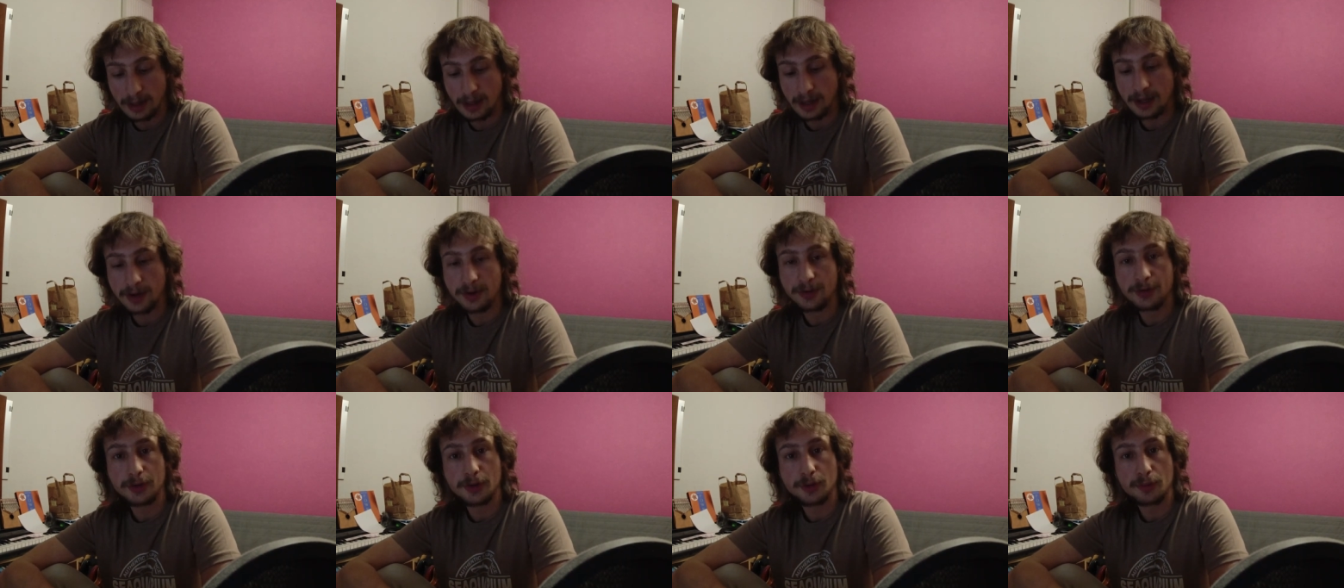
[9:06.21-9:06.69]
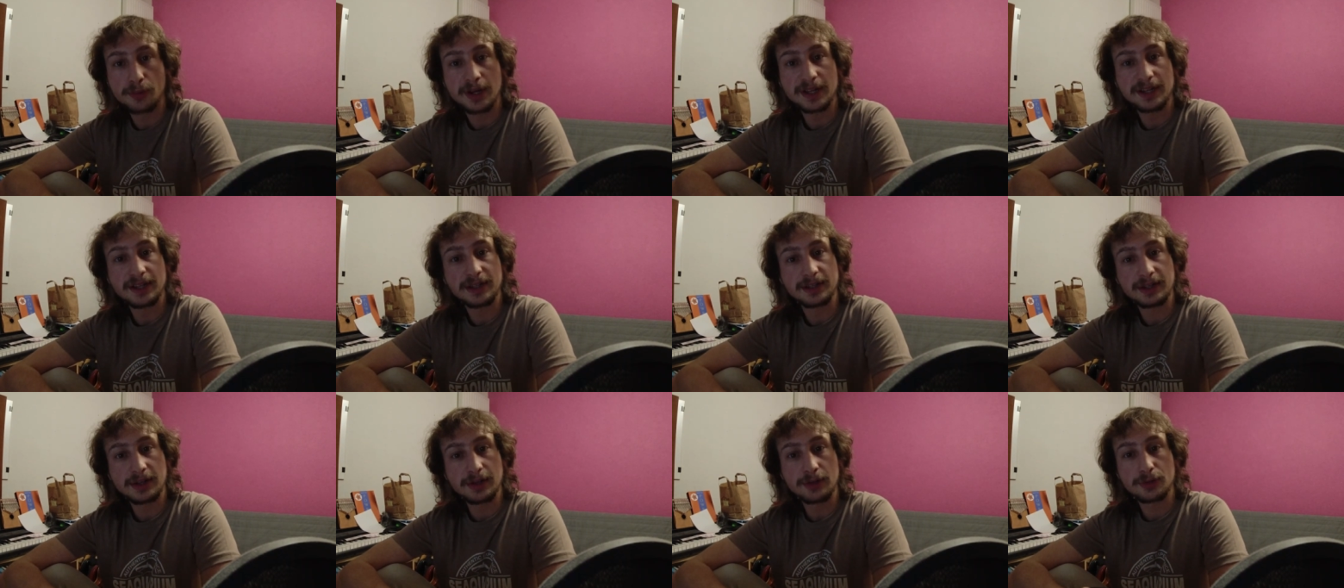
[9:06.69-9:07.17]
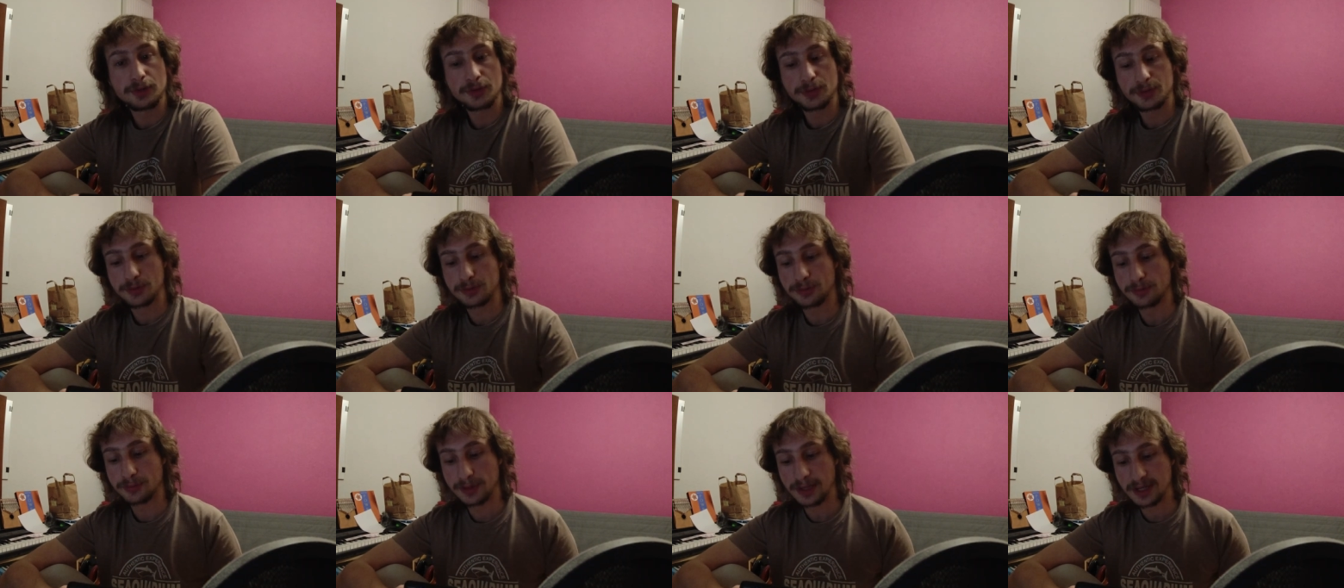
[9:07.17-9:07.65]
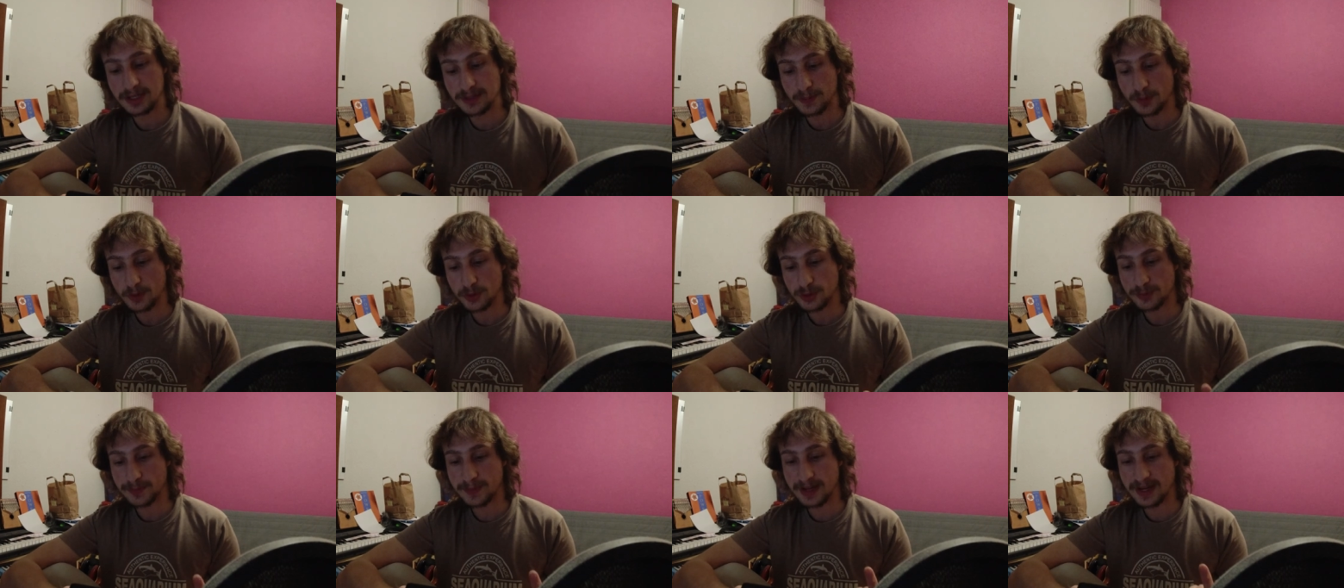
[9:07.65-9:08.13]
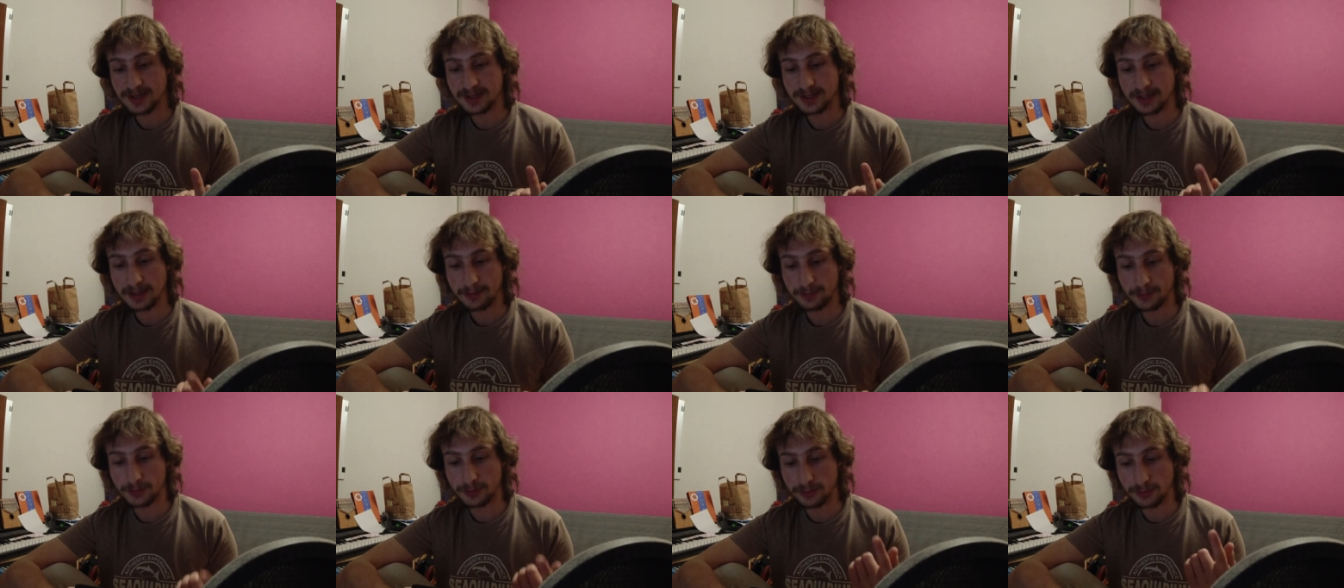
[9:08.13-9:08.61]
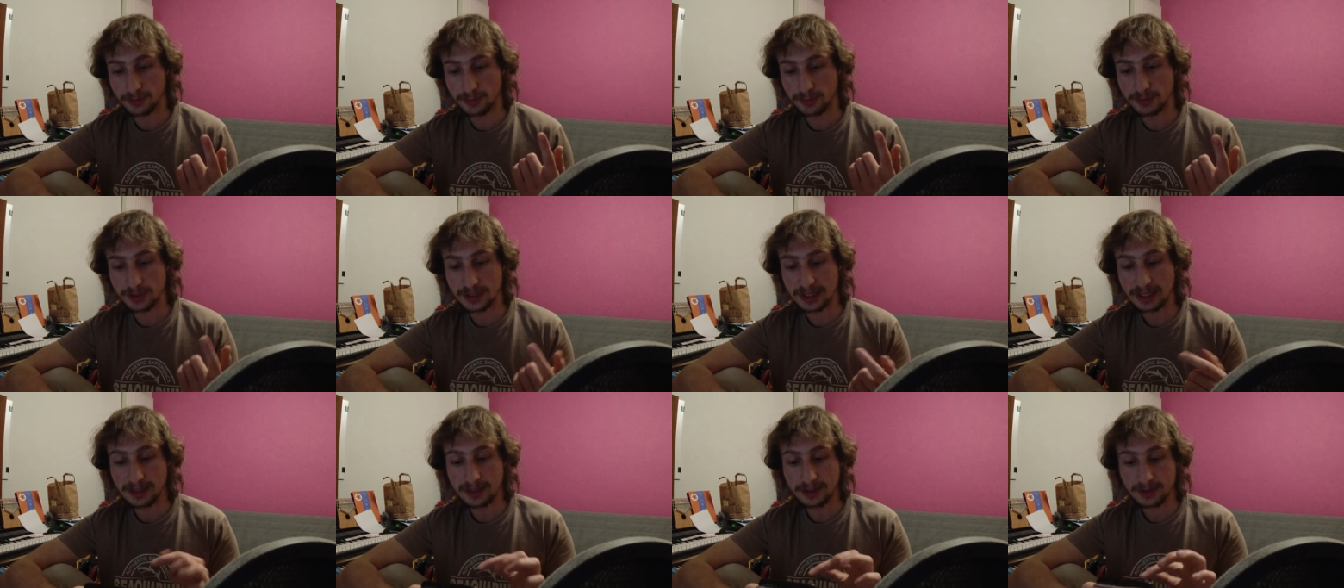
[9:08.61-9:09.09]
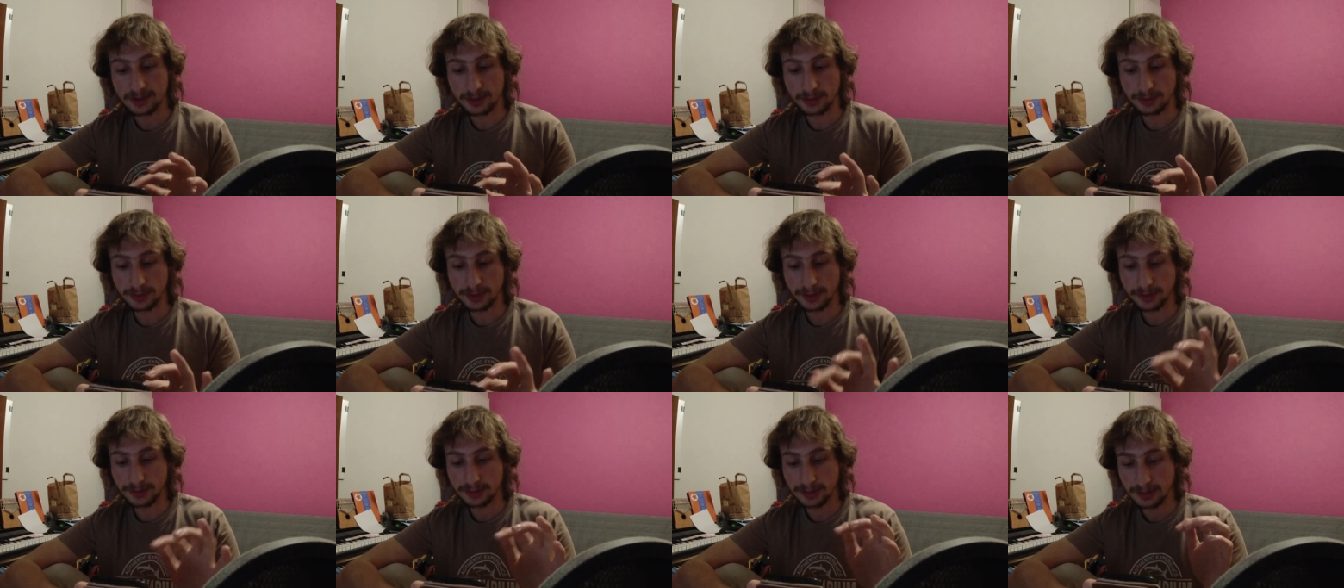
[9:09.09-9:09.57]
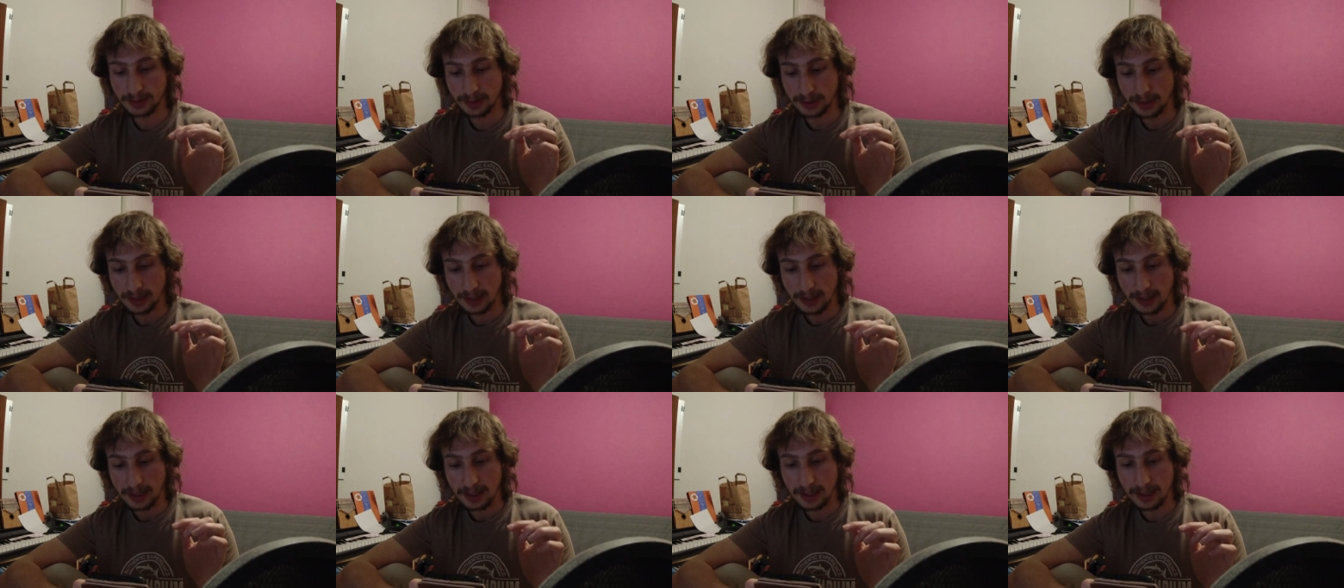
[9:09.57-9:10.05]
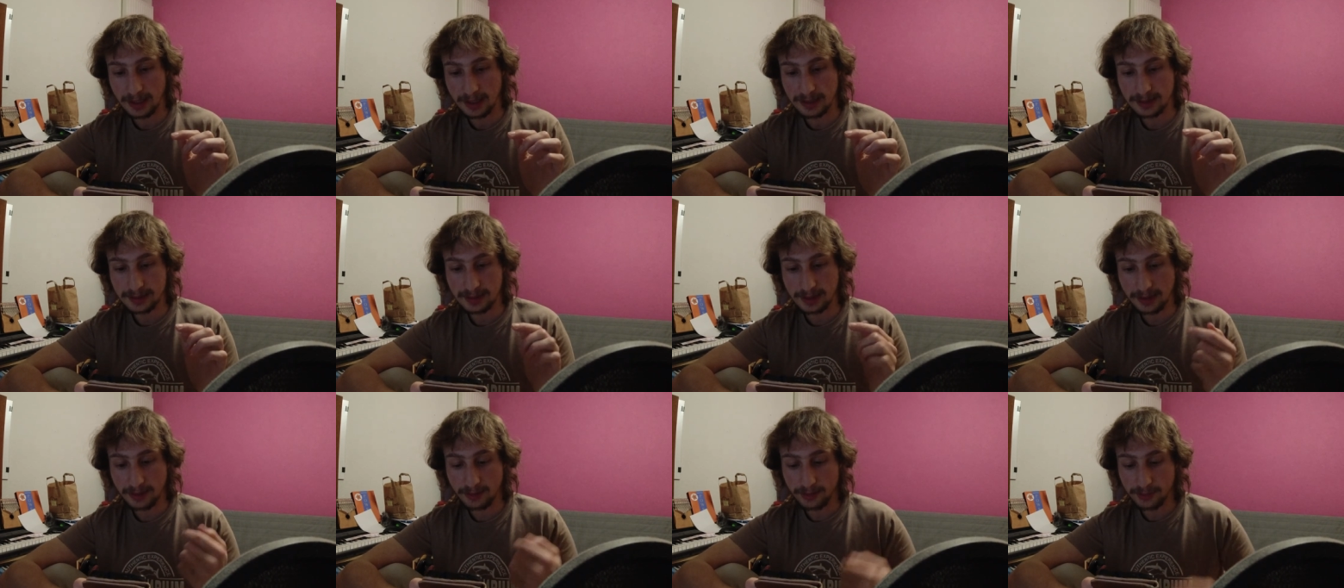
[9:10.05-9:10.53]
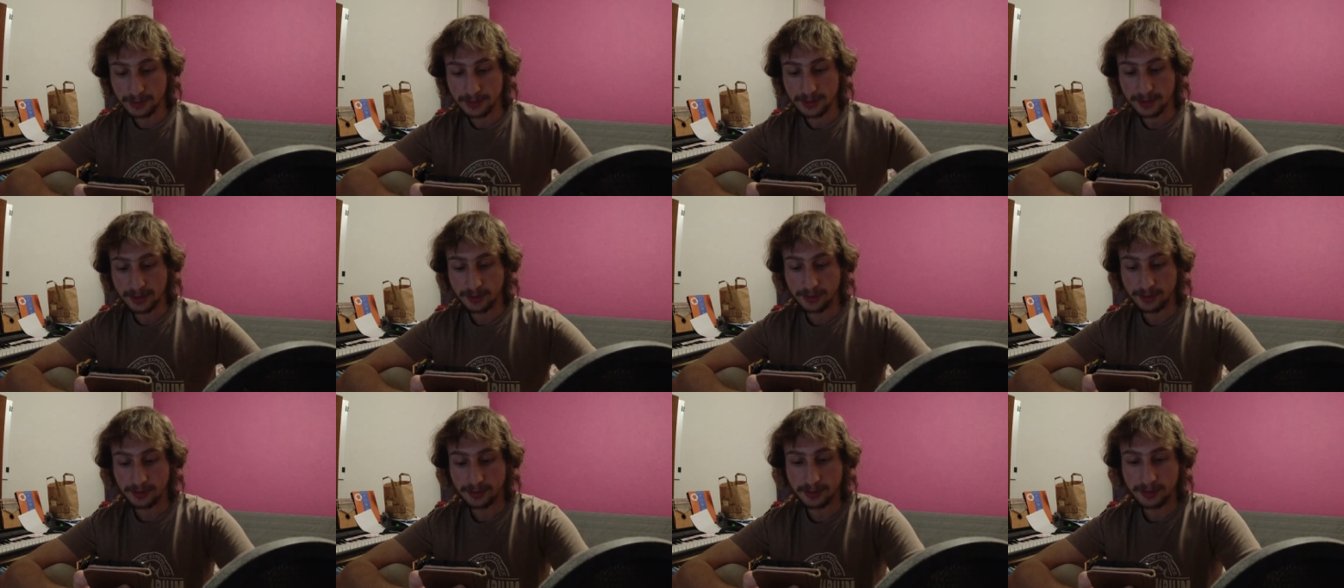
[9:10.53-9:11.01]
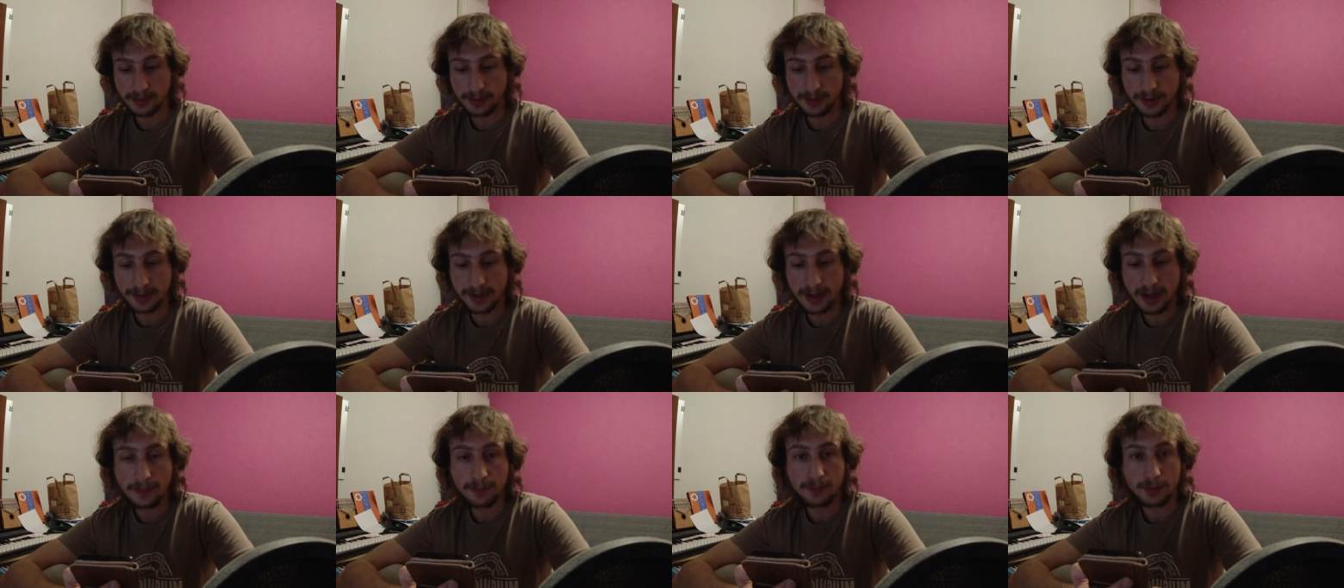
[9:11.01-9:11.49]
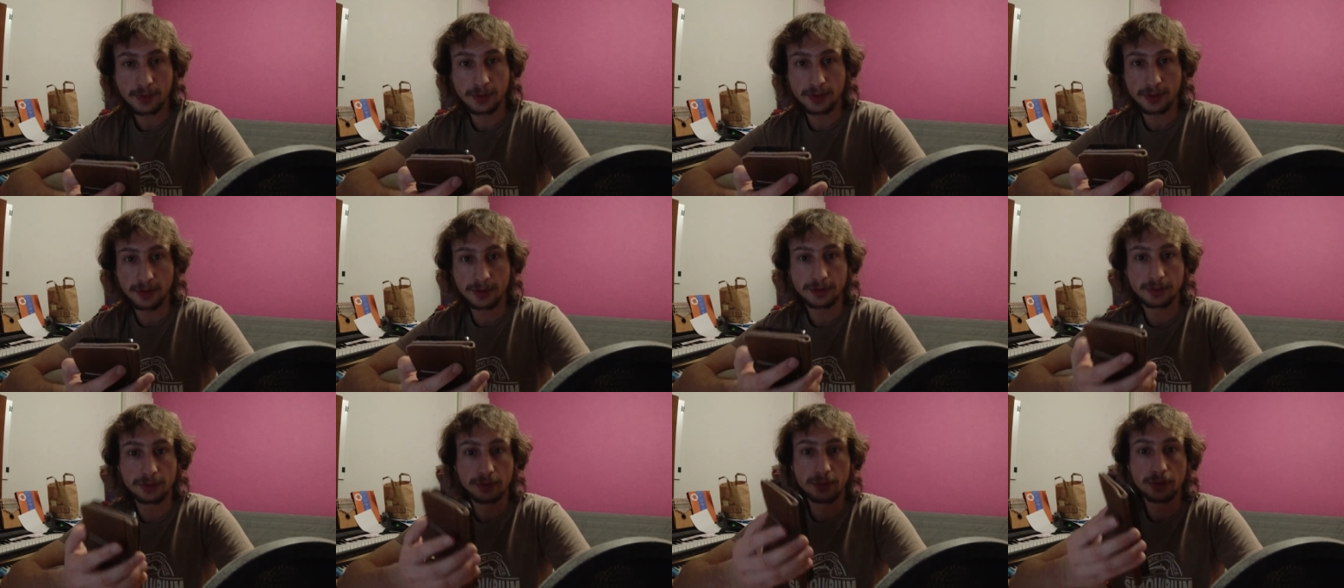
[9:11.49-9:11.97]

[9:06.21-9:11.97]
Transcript: another way that I use to expose myself to Chinese content is I installed an app called